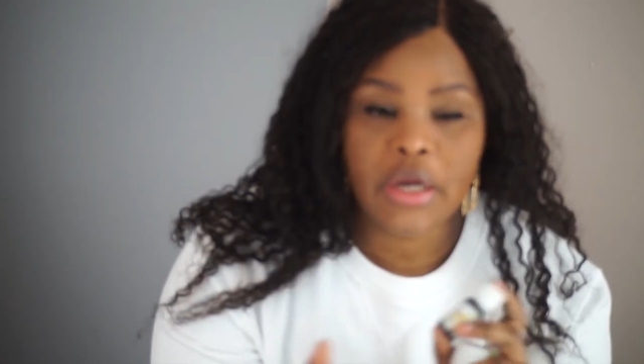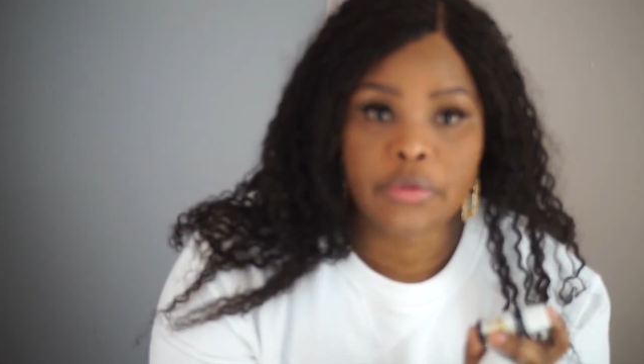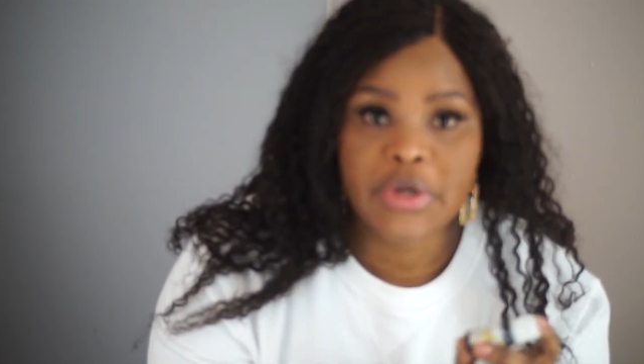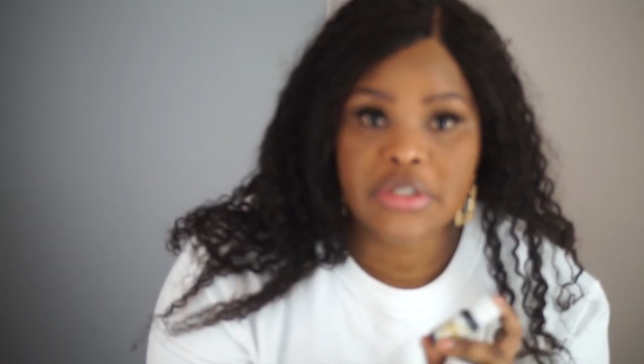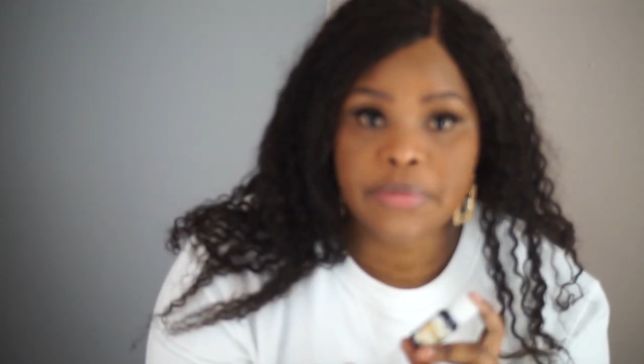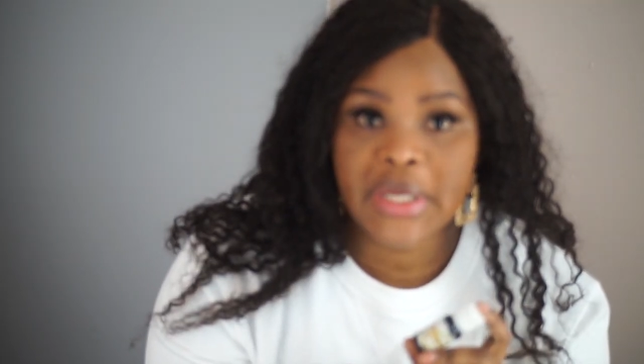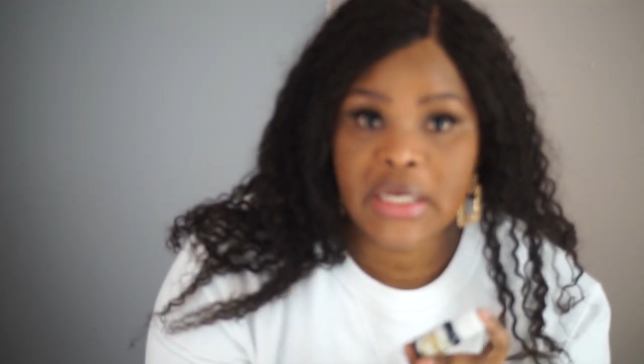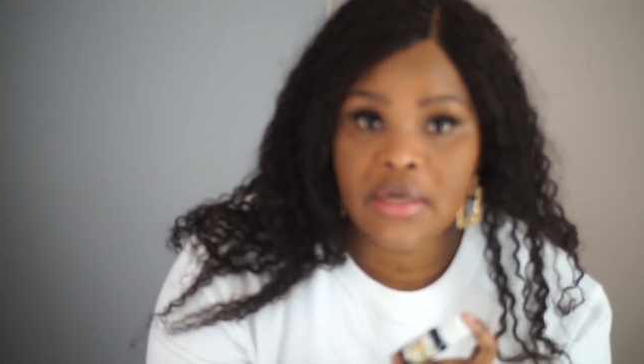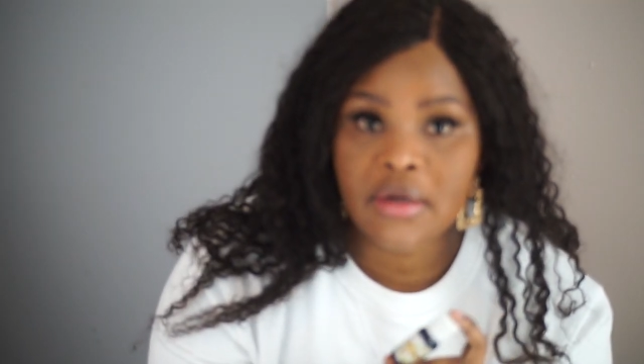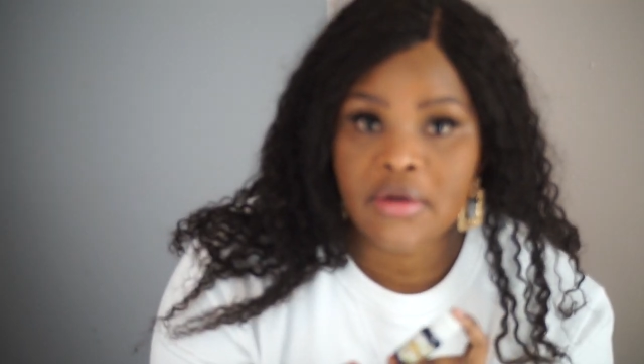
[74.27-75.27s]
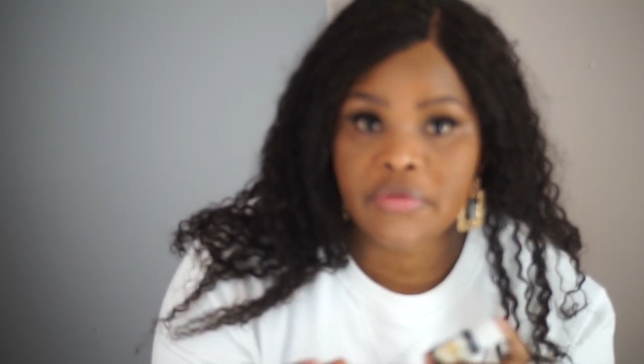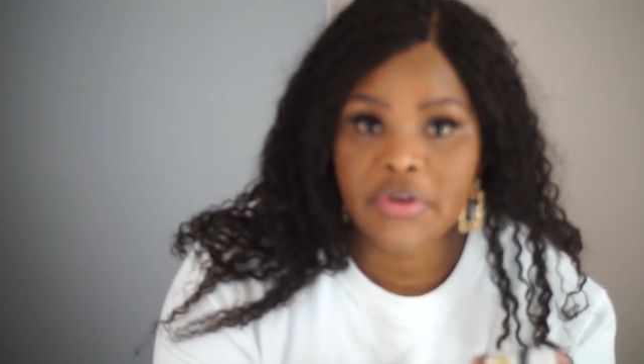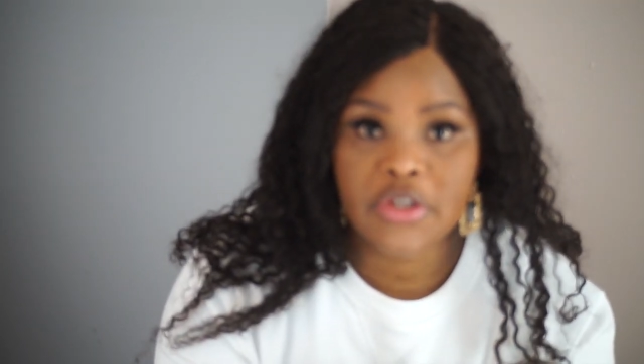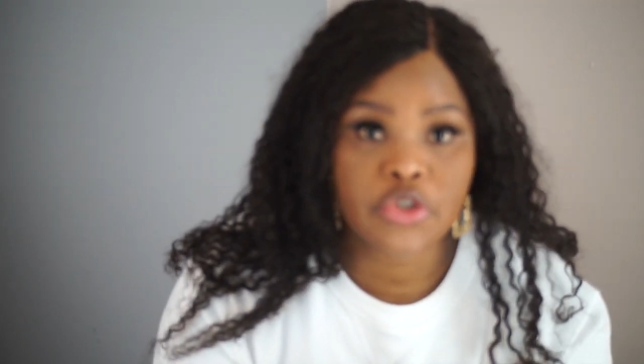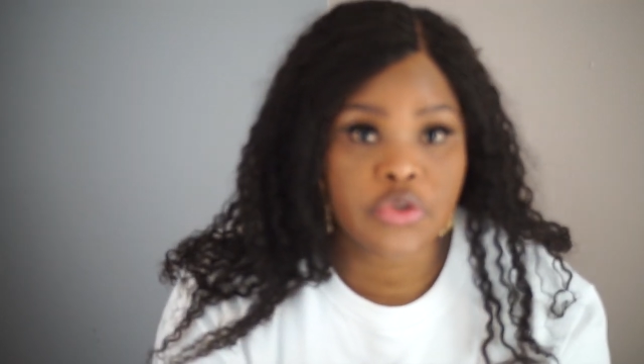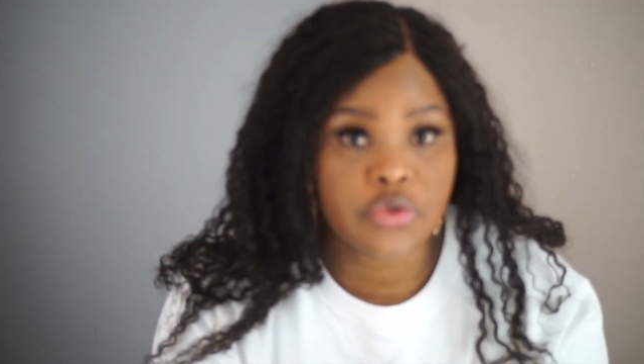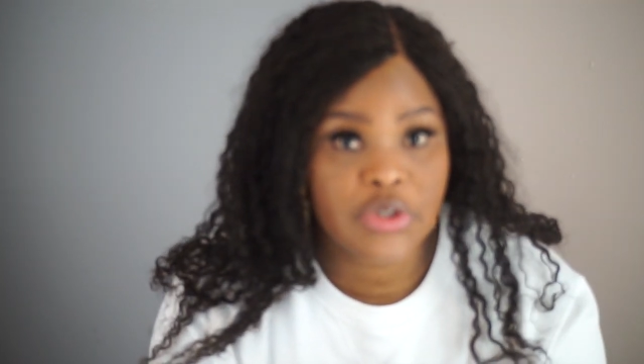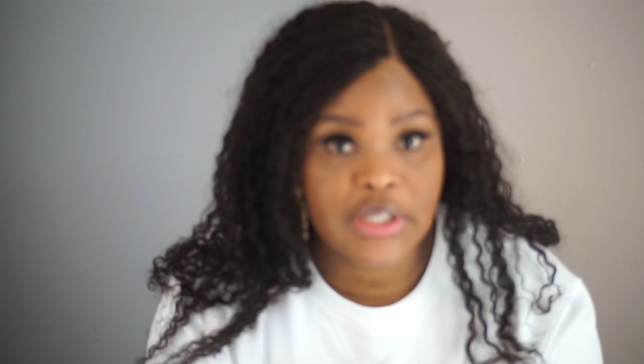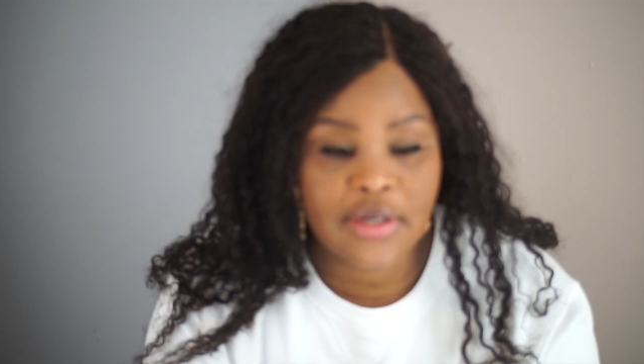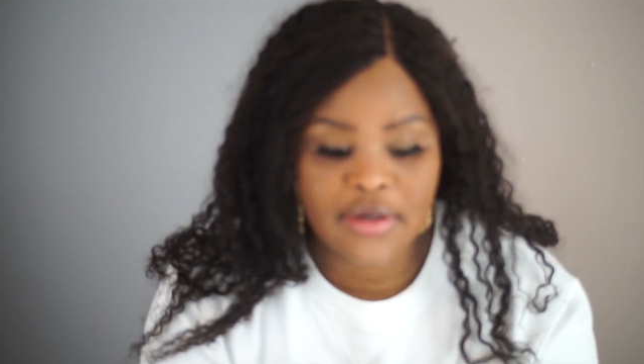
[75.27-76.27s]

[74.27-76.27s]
hair regimen for the children,